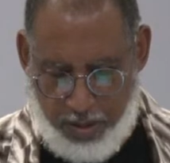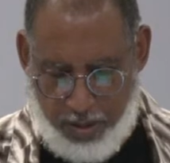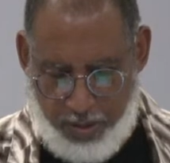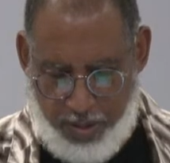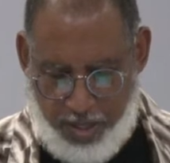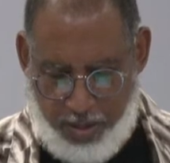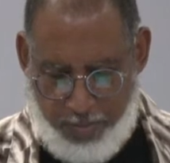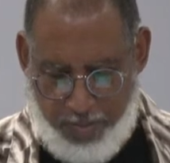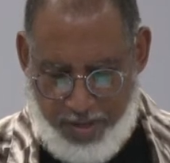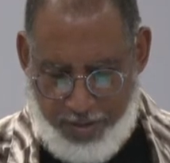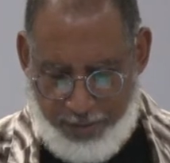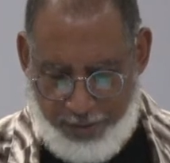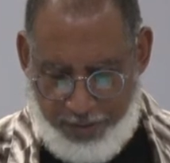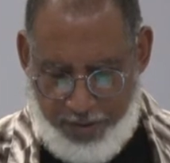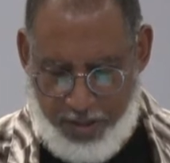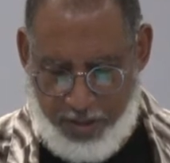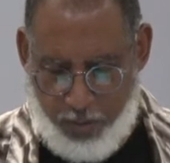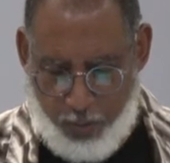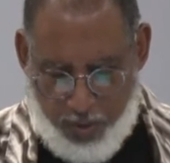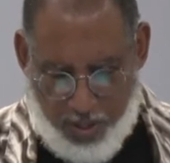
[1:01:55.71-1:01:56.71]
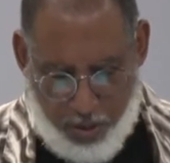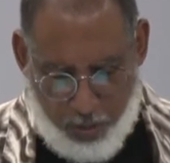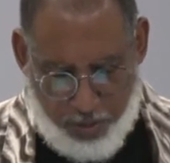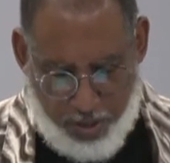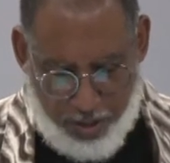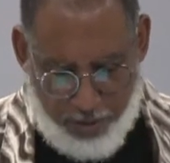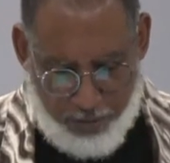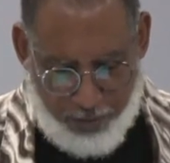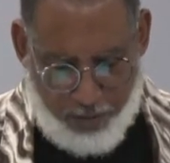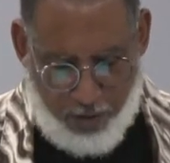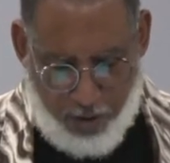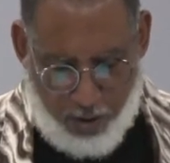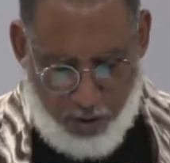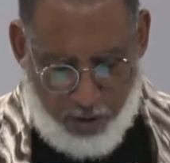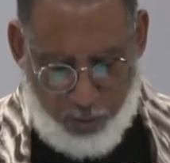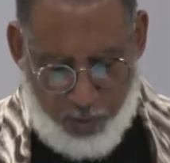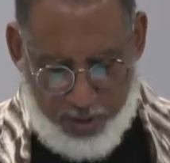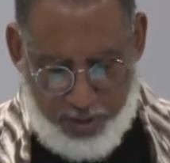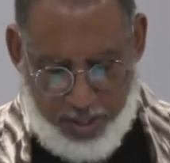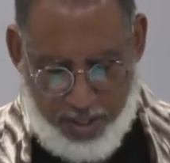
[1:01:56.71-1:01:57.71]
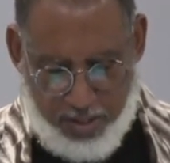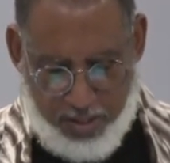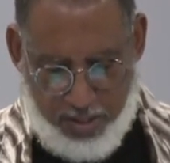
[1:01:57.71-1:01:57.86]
We need to be in fear that we don't get involved with their